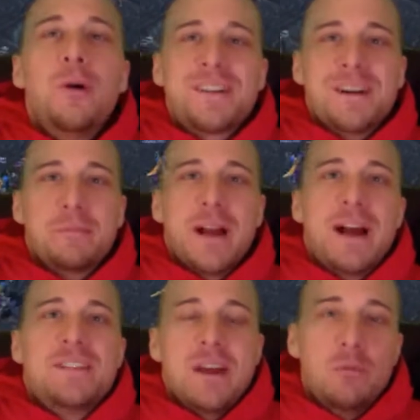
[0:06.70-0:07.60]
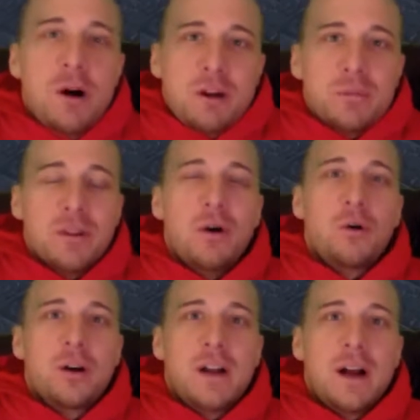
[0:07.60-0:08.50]
What's up, guys, and welcome to the
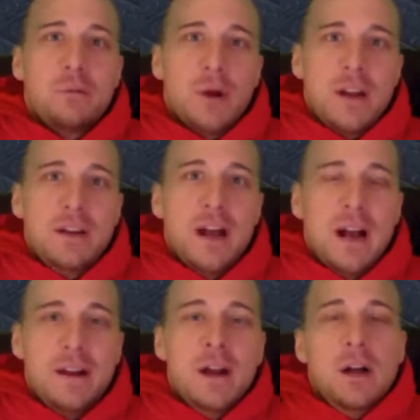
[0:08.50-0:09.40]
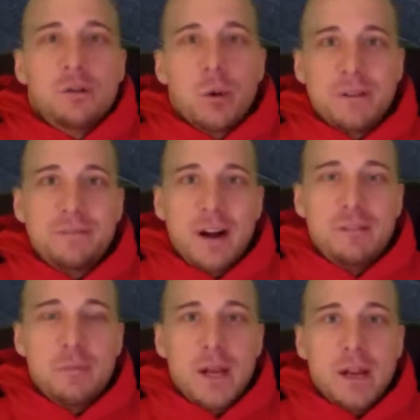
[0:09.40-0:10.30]
Horridon Raid Guide
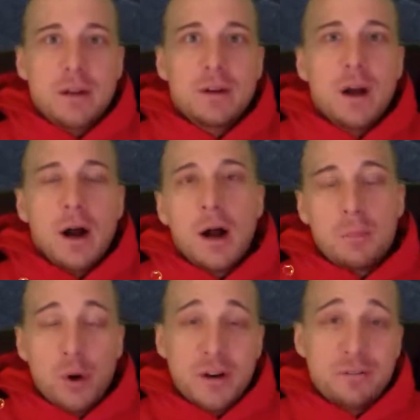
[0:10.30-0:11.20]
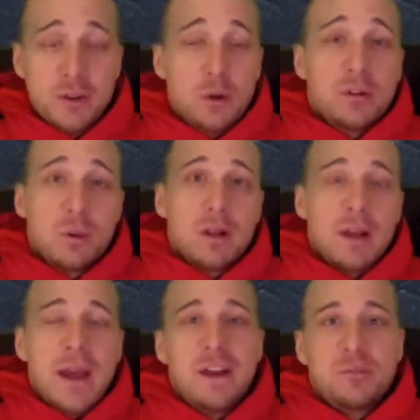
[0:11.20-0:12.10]
25-man point of view, as
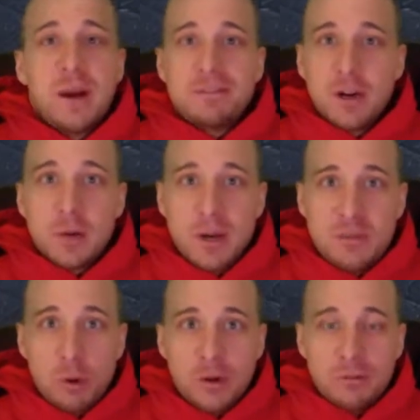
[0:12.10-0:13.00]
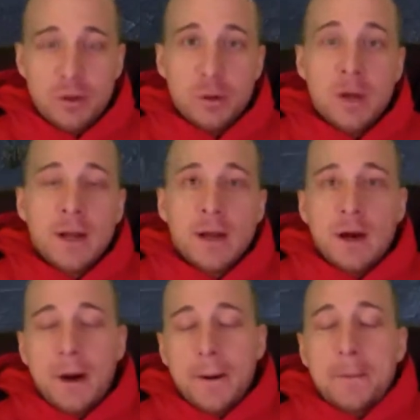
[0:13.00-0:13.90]
well as my Fire Mage point of view.
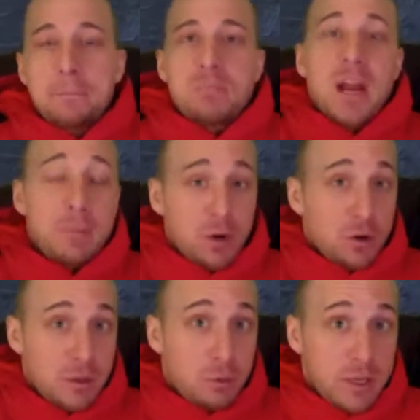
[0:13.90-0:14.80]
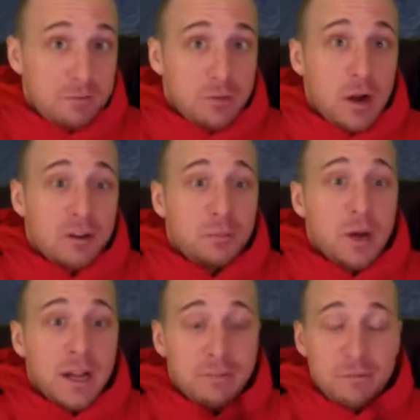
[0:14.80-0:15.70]
I am currently playing Frost,
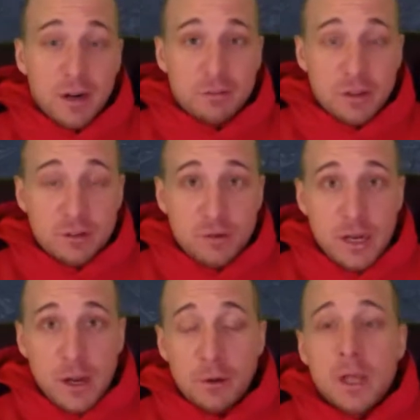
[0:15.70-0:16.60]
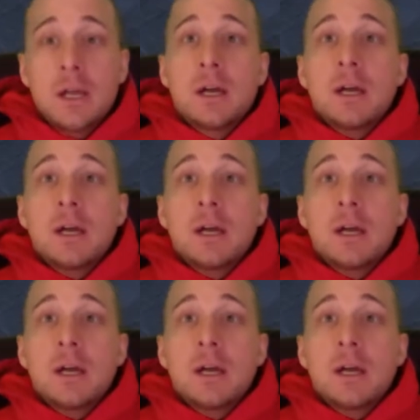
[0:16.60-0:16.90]
but I did Fire for this video.